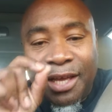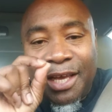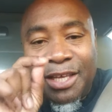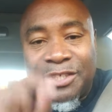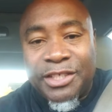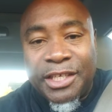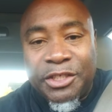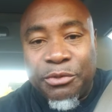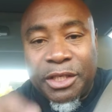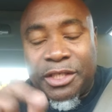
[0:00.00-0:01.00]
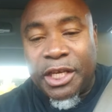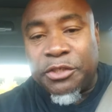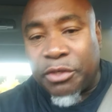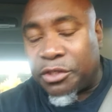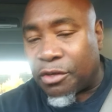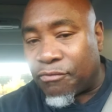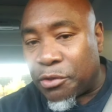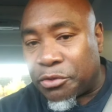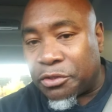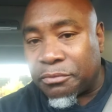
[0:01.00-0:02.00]
he sends you and takes you into the
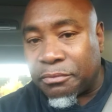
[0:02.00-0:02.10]
future.